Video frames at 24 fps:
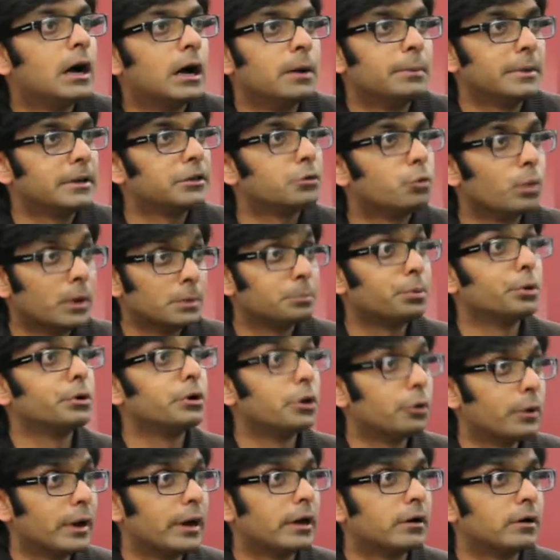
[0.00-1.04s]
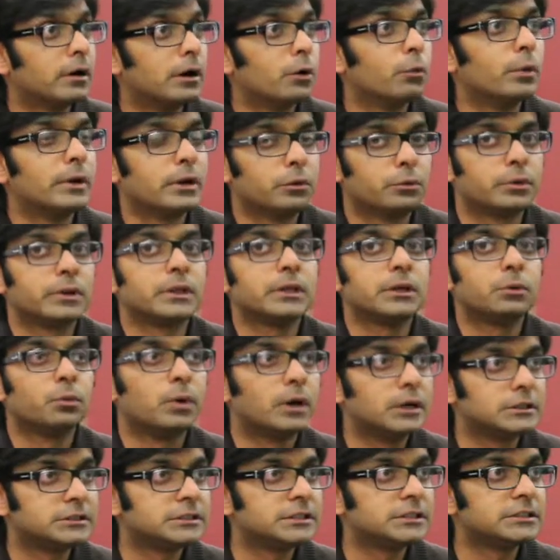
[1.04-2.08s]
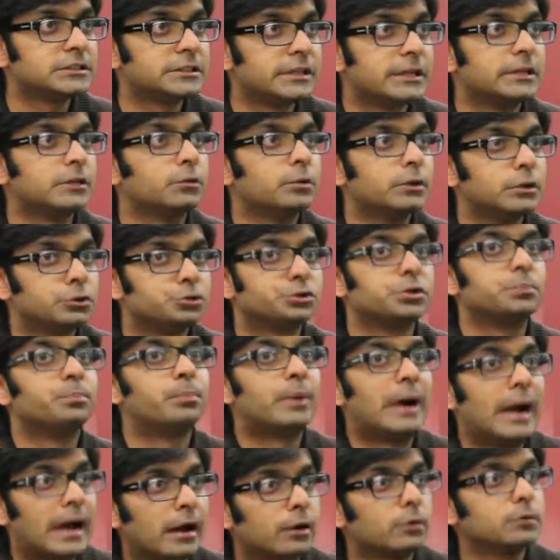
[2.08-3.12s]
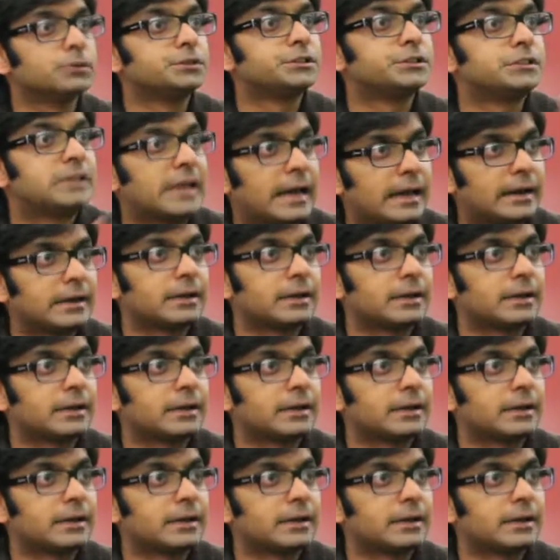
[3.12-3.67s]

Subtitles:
in the 1.0 era, when it really was this thing that we used to browse static